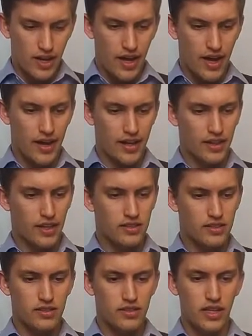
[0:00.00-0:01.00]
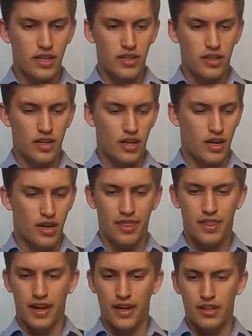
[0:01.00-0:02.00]
And let's see
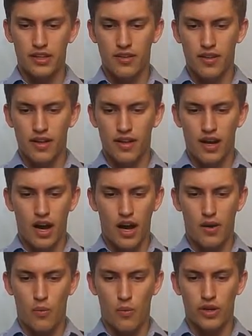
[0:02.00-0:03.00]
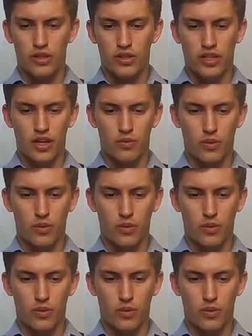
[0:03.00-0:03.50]
then what can we